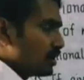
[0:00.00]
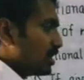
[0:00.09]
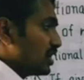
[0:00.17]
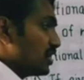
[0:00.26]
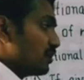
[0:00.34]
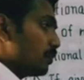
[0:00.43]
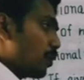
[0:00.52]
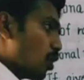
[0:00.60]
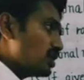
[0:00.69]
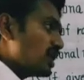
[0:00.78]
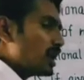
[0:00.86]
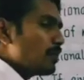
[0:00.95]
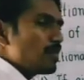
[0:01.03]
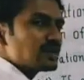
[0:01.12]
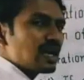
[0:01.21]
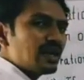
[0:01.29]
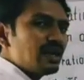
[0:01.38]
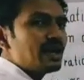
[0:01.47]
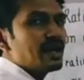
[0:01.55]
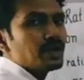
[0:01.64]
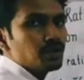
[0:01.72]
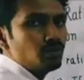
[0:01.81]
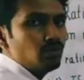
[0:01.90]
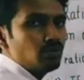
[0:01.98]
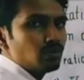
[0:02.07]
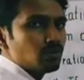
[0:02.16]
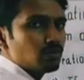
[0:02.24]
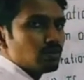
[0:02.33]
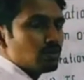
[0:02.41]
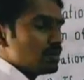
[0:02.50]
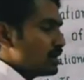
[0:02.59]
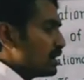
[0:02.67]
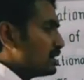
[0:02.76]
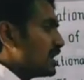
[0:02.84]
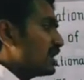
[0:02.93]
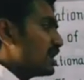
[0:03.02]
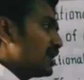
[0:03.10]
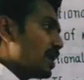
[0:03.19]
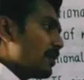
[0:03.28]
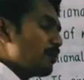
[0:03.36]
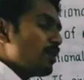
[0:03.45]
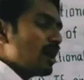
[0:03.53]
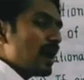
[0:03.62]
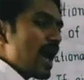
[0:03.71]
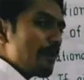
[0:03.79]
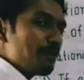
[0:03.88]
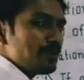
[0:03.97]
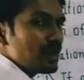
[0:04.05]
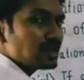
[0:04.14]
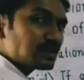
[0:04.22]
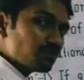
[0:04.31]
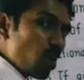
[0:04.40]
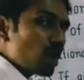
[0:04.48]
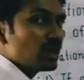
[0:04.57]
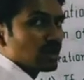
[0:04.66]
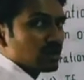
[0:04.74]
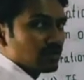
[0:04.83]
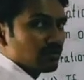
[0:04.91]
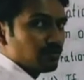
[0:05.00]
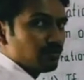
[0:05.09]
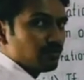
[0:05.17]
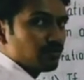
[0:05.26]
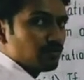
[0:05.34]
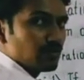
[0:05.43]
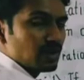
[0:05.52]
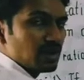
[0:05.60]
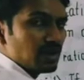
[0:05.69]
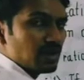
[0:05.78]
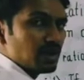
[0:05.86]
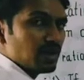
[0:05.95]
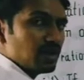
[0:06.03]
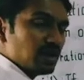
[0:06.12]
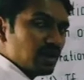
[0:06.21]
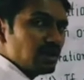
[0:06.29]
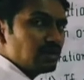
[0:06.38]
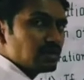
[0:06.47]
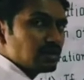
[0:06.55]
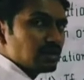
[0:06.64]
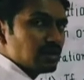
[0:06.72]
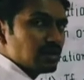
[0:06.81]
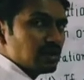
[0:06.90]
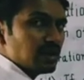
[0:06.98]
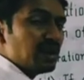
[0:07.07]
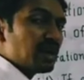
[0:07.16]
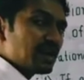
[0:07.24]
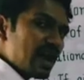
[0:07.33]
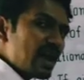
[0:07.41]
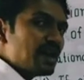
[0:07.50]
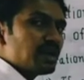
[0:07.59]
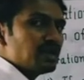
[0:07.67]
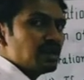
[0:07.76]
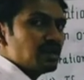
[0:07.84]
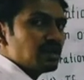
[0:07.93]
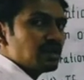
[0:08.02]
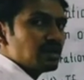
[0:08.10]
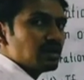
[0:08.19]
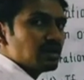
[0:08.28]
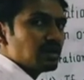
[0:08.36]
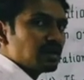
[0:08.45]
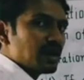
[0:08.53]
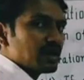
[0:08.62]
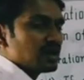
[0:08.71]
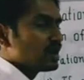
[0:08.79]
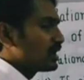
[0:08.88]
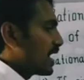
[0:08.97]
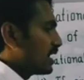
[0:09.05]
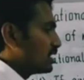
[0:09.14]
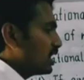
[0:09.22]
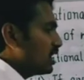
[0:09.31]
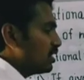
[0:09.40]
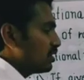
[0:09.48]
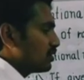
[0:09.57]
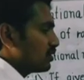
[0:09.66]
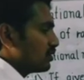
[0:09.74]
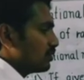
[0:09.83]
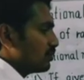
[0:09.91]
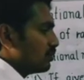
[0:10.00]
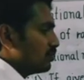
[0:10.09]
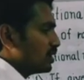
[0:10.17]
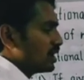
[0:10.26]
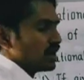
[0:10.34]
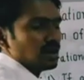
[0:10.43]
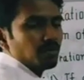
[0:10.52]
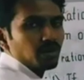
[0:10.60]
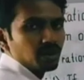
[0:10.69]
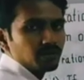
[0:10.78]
If both the numbers are negative, then the number appears smaller is in reality greater than the bigger number.